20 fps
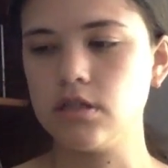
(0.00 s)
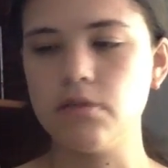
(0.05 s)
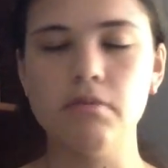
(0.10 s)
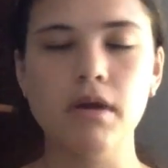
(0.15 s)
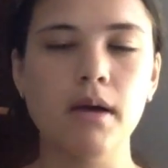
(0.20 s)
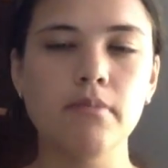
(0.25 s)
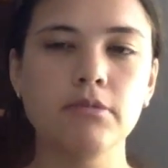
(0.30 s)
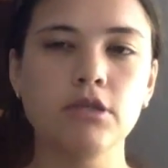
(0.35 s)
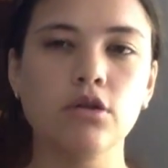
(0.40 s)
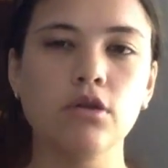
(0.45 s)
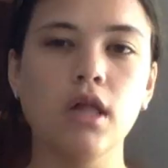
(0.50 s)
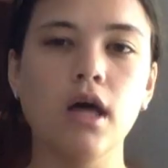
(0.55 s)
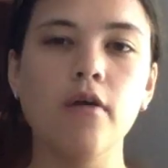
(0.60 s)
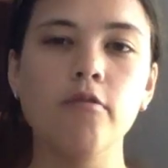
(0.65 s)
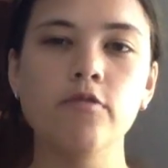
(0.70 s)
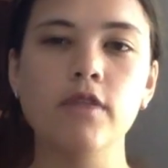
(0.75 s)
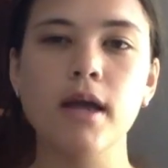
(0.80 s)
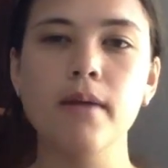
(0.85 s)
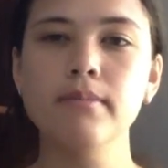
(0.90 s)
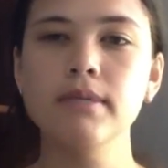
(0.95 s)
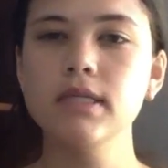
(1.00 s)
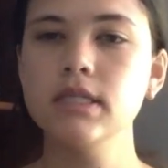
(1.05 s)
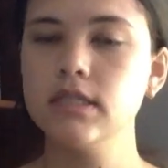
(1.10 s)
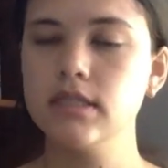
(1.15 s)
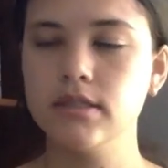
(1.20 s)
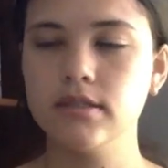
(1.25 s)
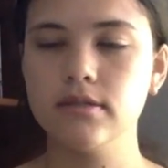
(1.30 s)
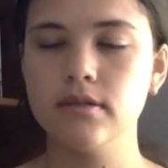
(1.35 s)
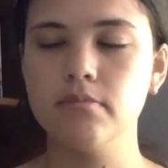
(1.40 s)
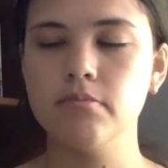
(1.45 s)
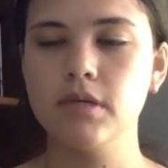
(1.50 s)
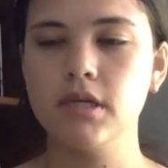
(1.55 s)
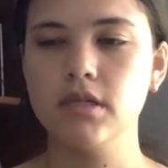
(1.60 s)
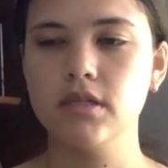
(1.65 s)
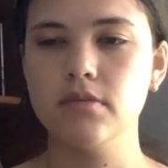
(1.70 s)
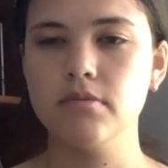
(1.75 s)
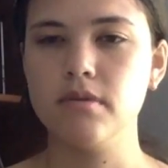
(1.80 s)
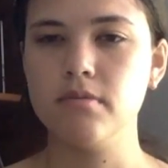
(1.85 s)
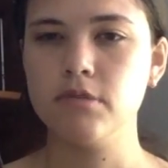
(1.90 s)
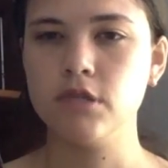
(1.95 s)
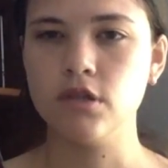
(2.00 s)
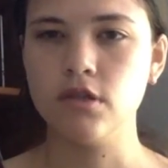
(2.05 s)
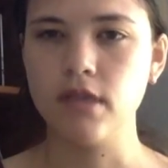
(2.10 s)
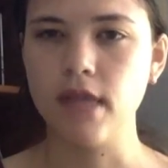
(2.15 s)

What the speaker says: sometimes you love them, and sometimes you